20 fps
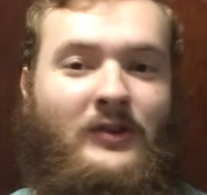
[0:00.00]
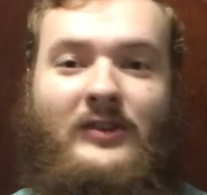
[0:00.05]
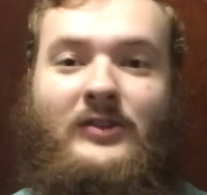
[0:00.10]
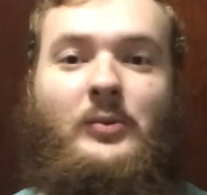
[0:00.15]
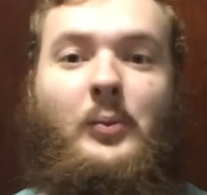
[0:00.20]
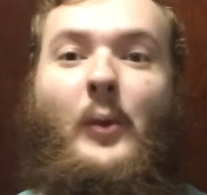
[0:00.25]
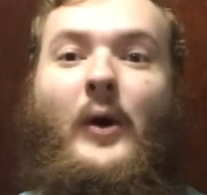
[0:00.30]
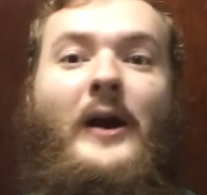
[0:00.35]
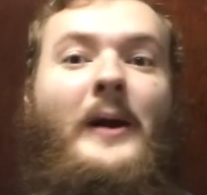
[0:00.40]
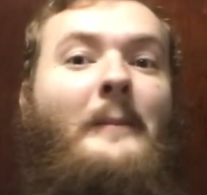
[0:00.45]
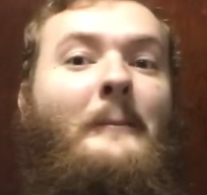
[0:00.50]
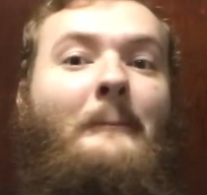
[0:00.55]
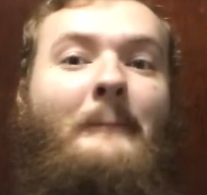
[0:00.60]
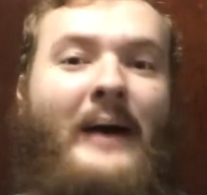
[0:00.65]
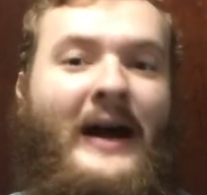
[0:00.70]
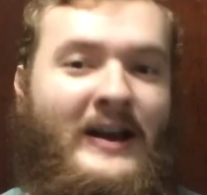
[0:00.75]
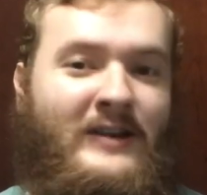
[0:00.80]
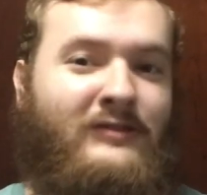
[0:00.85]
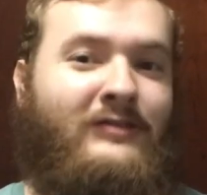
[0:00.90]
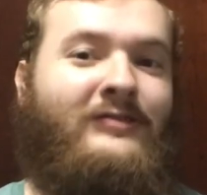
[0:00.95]
It's one of
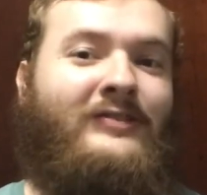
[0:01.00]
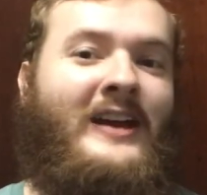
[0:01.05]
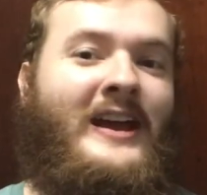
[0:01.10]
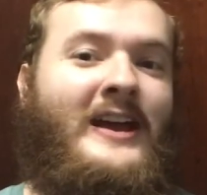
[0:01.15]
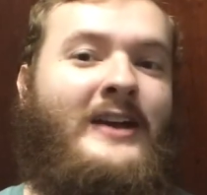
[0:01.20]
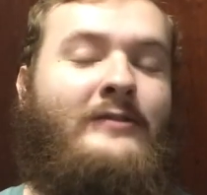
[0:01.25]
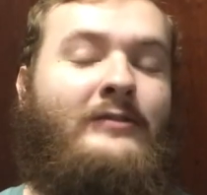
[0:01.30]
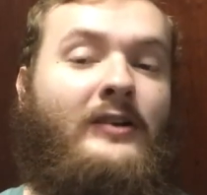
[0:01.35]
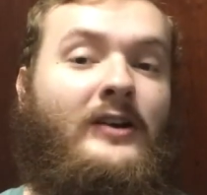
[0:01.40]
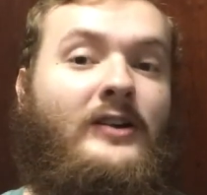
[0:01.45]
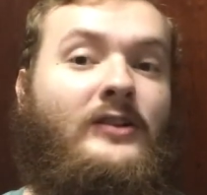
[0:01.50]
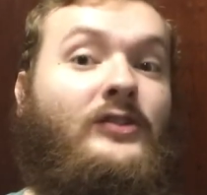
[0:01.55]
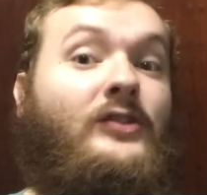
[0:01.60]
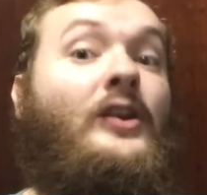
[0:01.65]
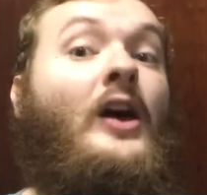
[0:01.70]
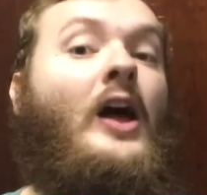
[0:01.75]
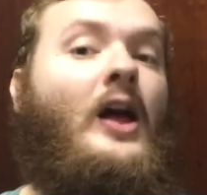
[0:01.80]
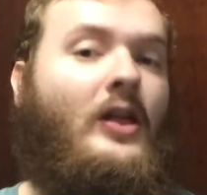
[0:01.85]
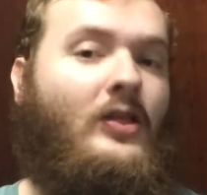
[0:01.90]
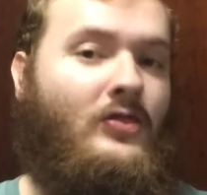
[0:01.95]
my
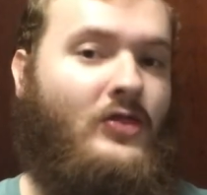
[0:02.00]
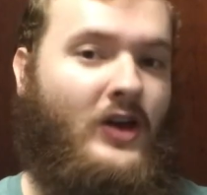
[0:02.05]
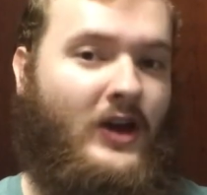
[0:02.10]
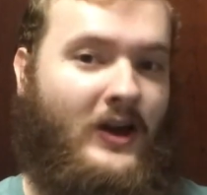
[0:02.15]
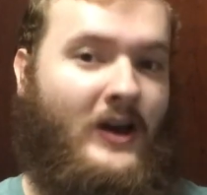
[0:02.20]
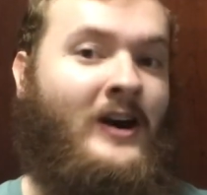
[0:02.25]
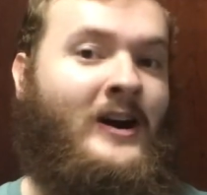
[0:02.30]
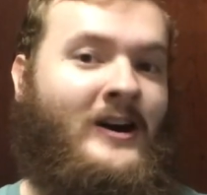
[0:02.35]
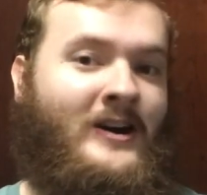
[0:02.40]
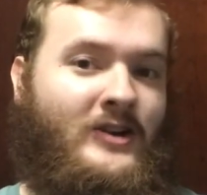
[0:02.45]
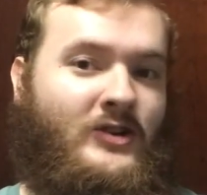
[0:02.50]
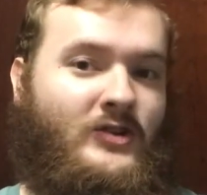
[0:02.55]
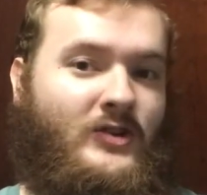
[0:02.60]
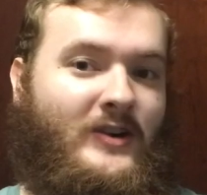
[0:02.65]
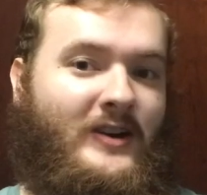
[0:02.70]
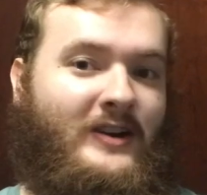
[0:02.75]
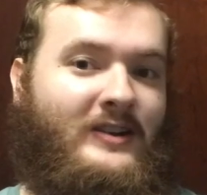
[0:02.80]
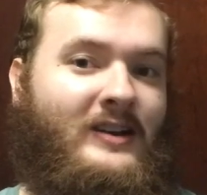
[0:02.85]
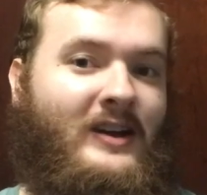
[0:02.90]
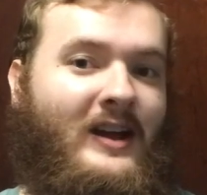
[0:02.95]
favorites, The
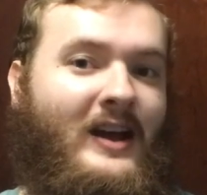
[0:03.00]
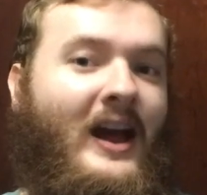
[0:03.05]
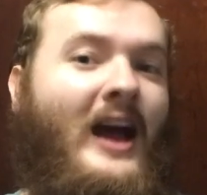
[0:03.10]
Conjuring.